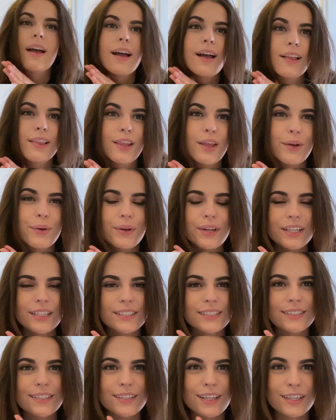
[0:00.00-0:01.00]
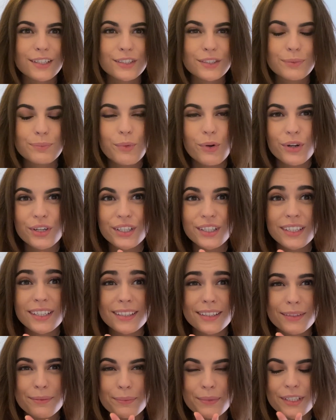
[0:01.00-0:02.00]
Hello, it is the next morning
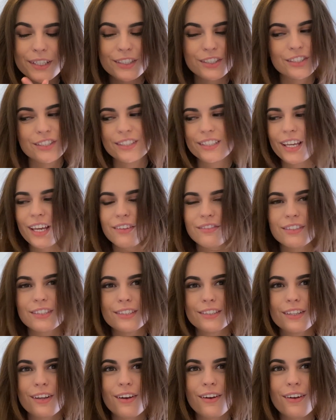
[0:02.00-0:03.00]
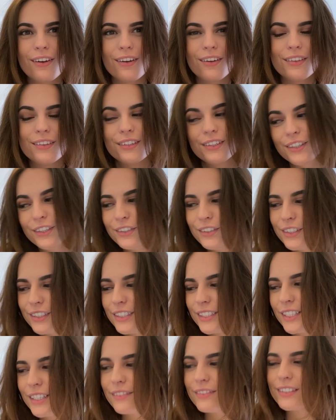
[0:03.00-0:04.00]
and Lumia just gave us all
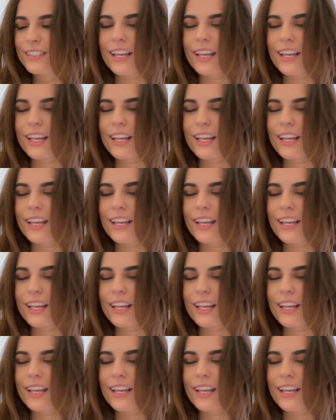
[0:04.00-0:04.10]
cutest gifts